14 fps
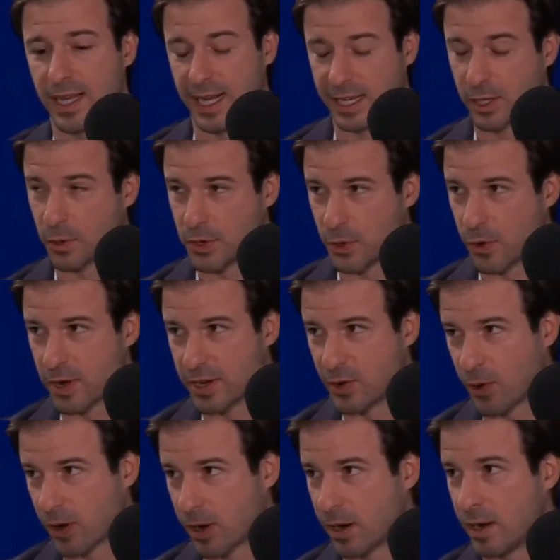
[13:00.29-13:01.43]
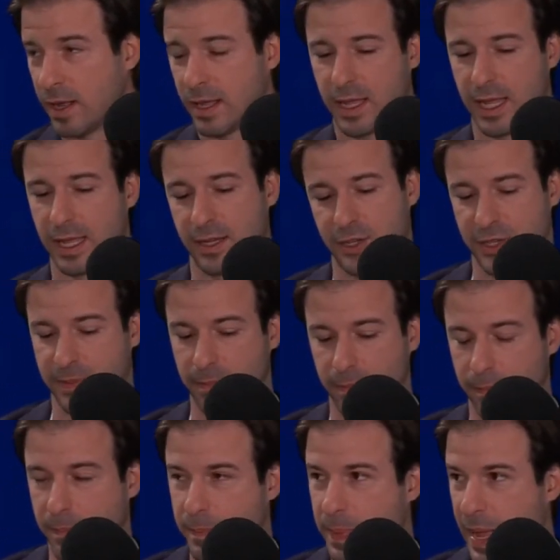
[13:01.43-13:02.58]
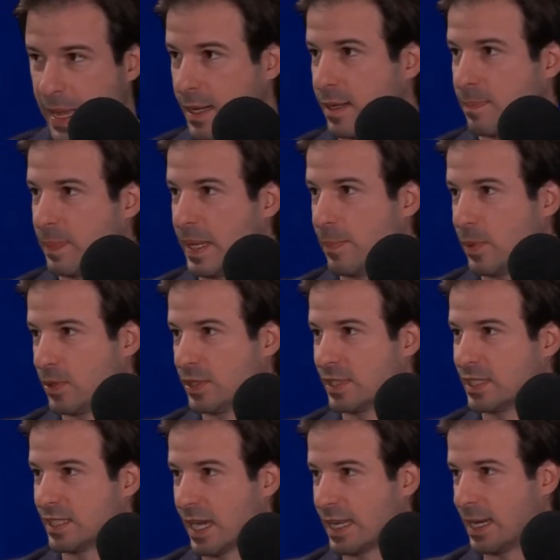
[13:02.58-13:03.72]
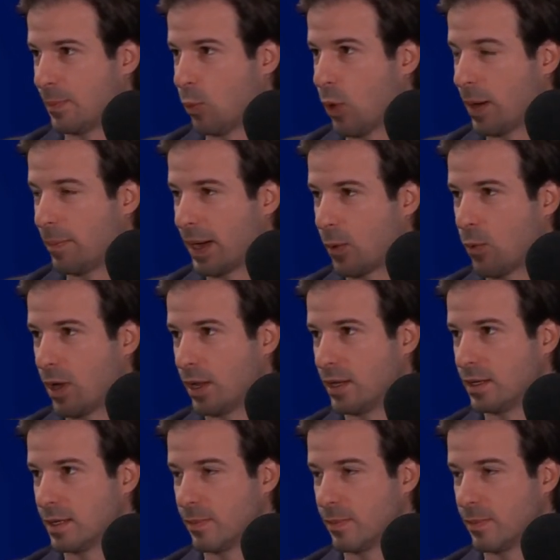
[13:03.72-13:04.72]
I'd go door to door and just beg people to sign up one by one to